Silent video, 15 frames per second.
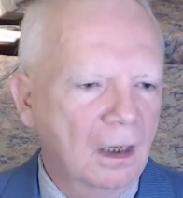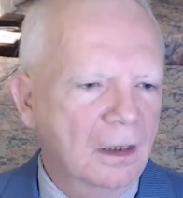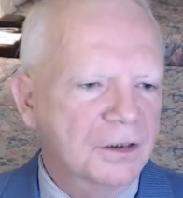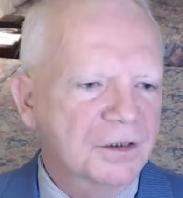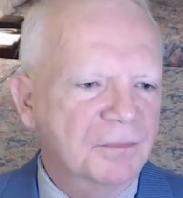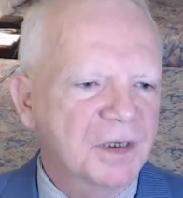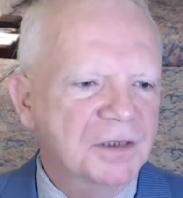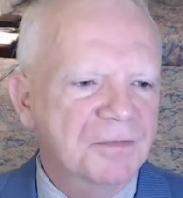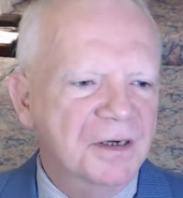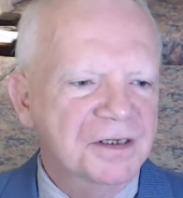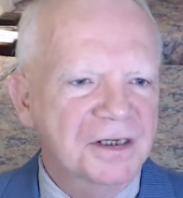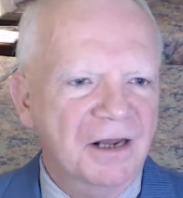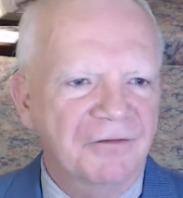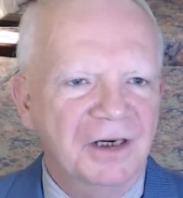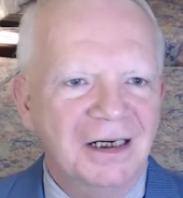There's a piece by
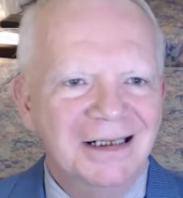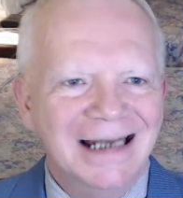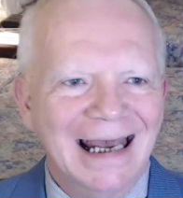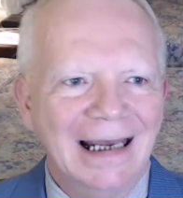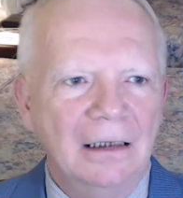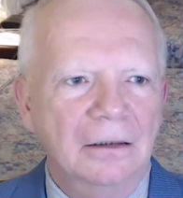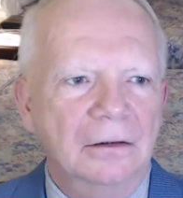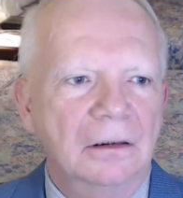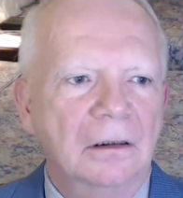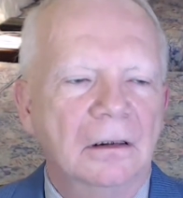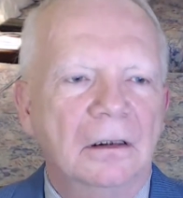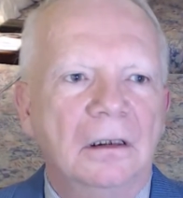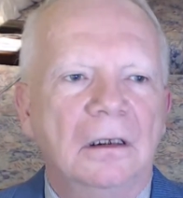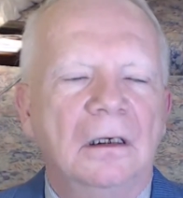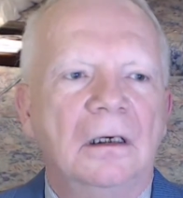Stephanie Taylor
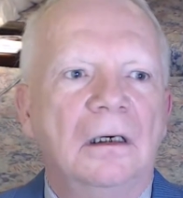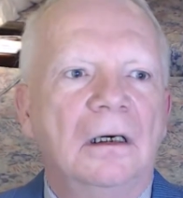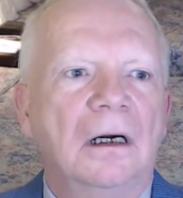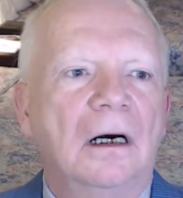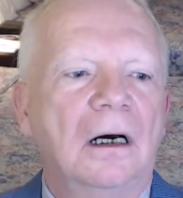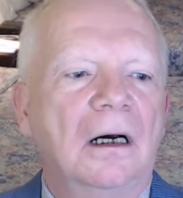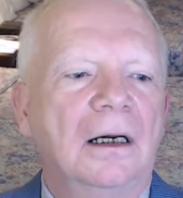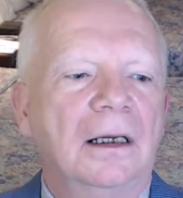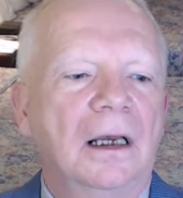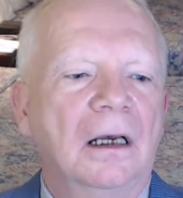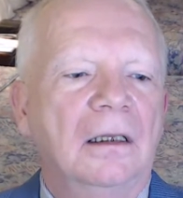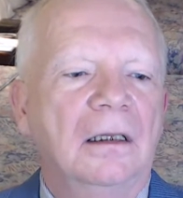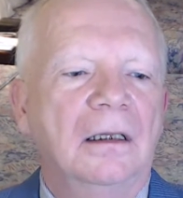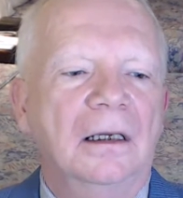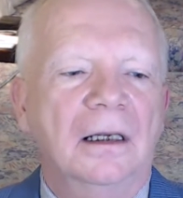
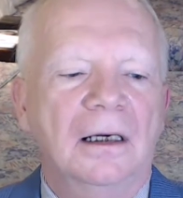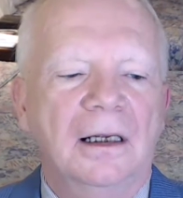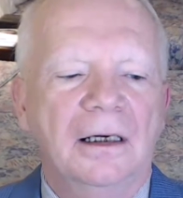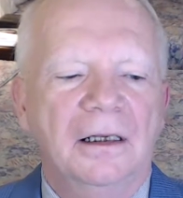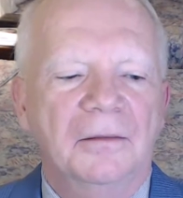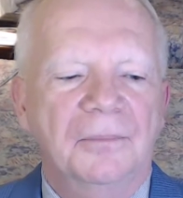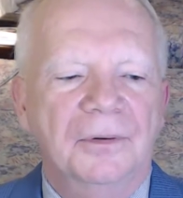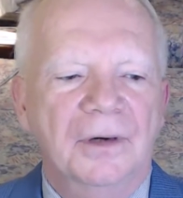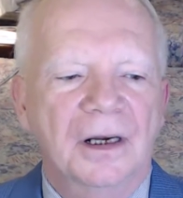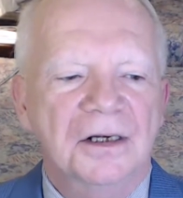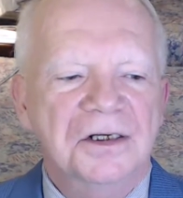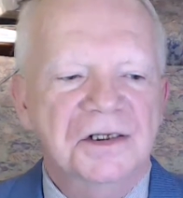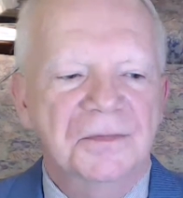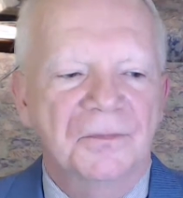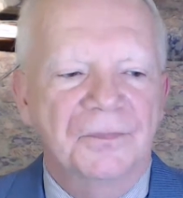in the Canadian
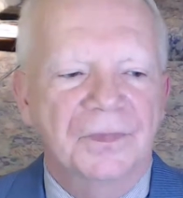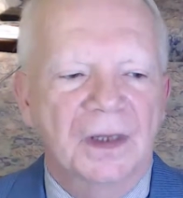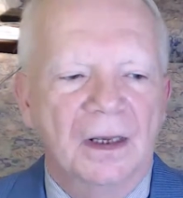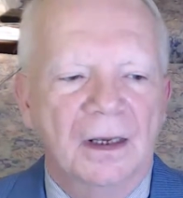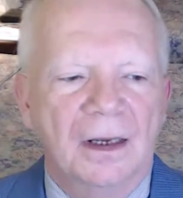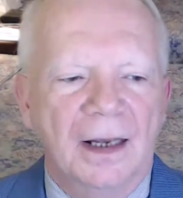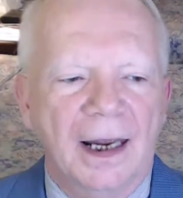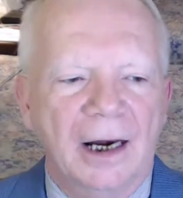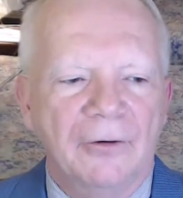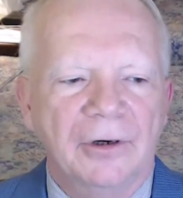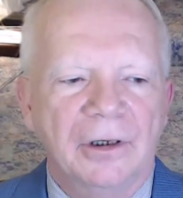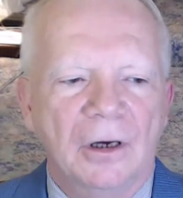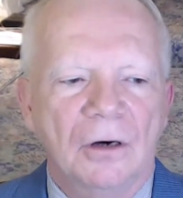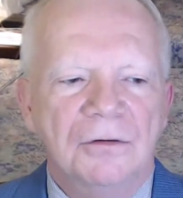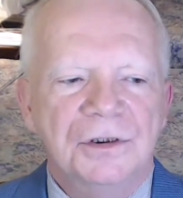Press.
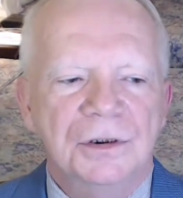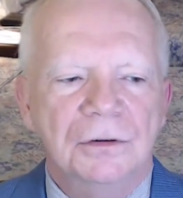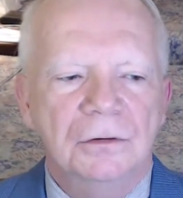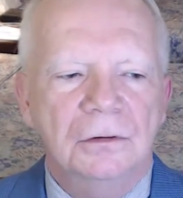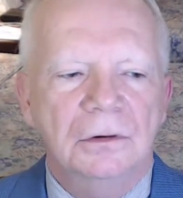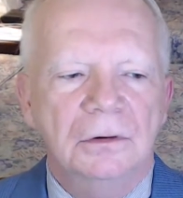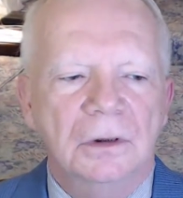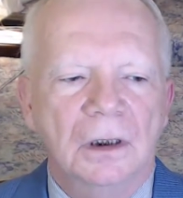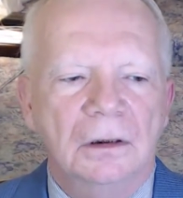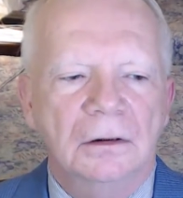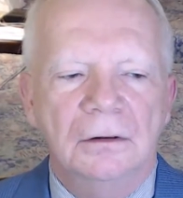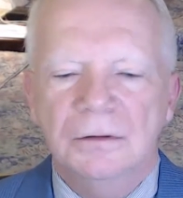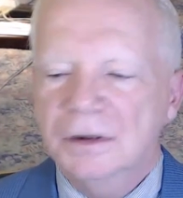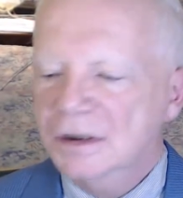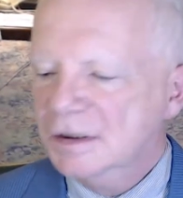Aaron O'Toole,
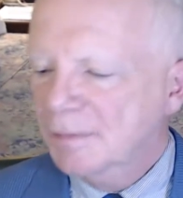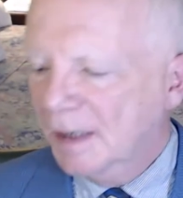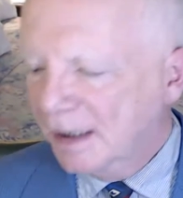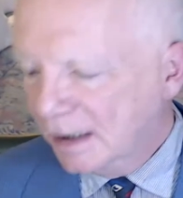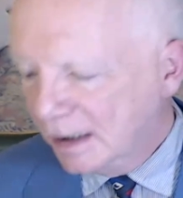who despite